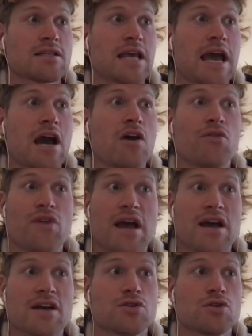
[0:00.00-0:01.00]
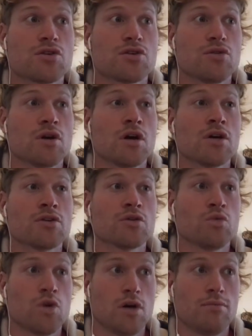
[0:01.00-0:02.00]
is how fast you can do
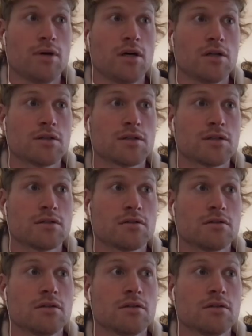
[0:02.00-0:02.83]
100 wall balls,